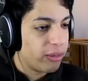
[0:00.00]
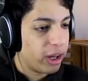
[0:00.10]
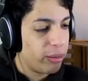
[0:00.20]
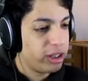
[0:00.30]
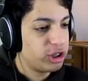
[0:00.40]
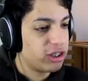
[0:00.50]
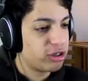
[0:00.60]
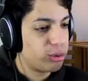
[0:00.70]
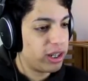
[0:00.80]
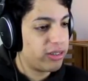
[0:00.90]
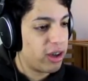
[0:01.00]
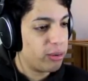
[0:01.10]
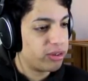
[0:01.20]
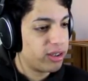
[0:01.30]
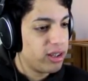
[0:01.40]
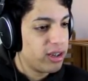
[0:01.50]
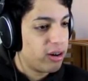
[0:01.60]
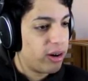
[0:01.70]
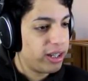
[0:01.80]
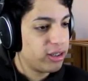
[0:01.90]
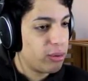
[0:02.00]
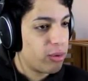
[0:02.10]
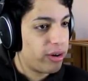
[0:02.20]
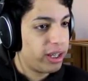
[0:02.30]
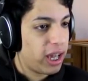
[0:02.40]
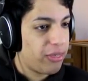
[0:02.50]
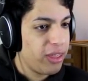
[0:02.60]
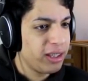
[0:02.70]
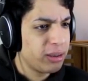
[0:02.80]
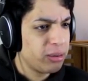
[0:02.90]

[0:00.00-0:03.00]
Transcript: Oh no, he just drank those. Alright, don't worry. I think